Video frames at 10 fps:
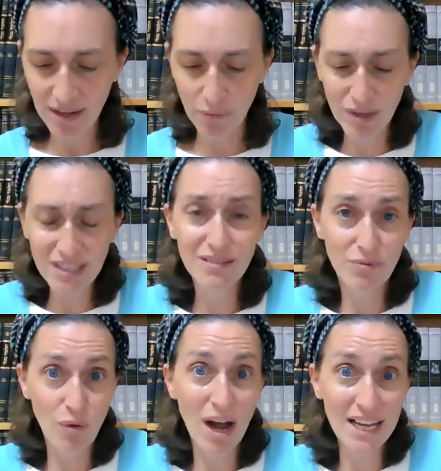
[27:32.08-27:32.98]
What's
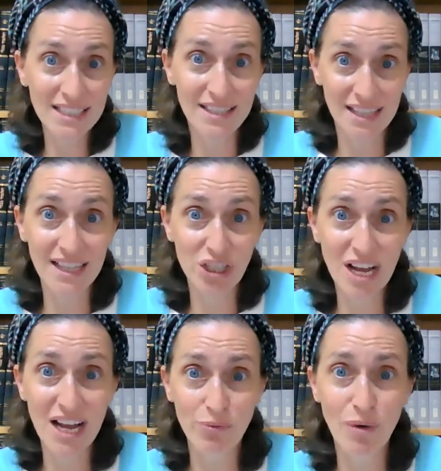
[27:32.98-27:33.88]
why is
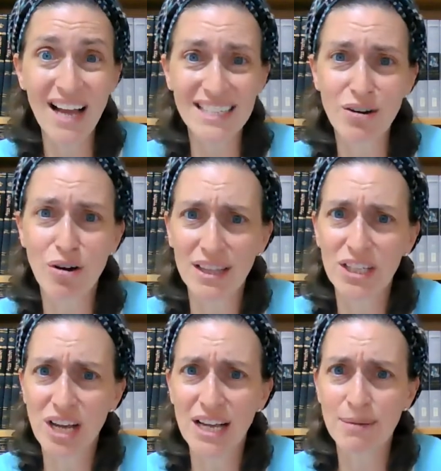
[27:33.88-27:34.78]
lishkat? Why is it called
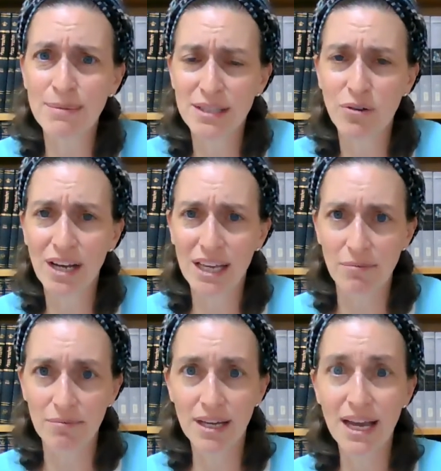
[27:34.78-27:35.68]
lishkata mitzoraim?